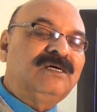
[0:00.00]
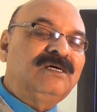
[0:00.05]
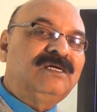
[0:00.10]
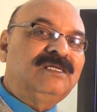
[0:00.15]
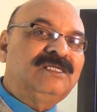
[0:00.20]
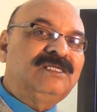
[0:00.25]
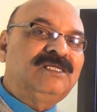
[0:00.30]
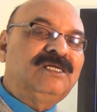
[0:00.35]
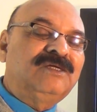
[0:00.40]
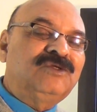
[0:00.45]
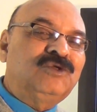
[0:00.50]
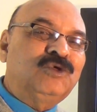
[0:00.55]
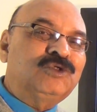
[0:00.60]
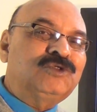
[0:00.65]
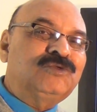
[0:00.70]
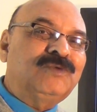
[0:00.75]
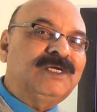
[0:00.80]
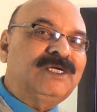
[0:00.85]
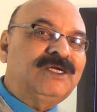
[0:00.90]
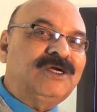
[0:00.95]

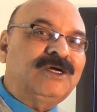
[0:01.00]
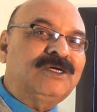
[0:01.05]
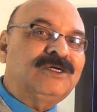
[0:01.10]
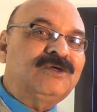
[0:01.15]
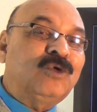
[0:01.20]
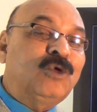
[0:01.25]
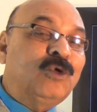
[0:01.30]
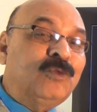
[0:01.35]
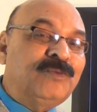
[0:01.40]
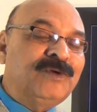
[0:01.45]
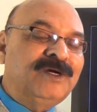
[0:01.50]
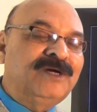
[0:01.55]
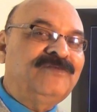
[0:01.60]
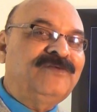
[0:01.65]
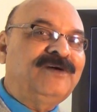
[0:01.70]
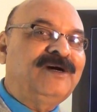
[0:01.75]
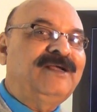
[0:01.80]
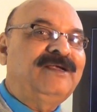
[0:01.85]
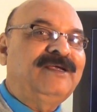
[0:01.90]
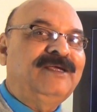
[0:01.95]
those were not opened
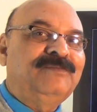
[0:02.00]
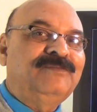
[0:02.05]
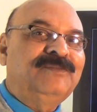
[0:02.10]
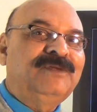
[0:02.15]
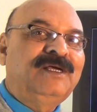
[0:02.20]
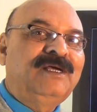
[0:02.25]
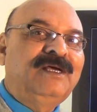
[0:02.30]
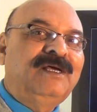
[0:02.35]
for him.